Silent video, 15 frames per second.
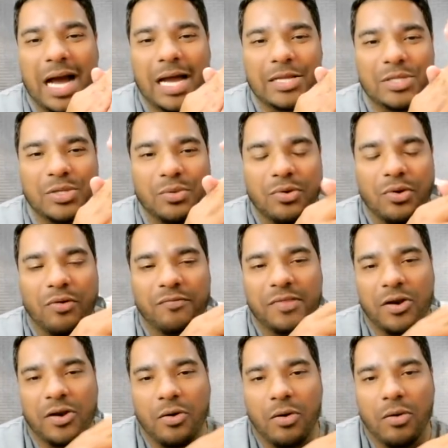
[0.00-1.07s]
I don't know if
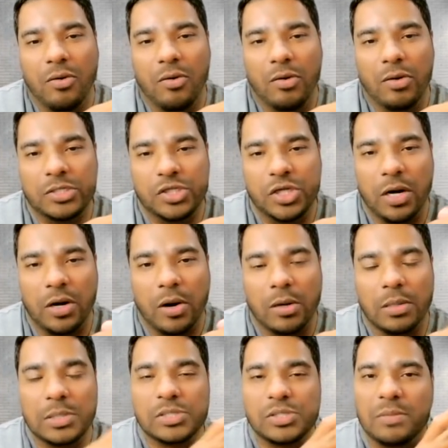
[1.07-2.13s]
they're
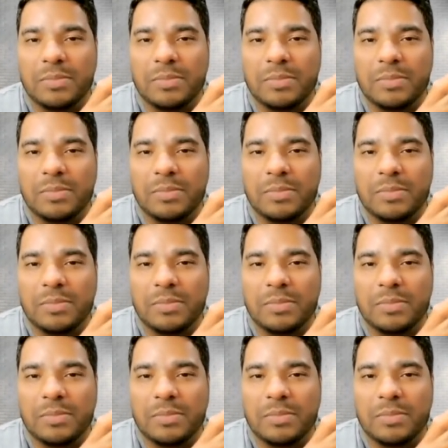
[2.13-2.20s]
Giancarlo is going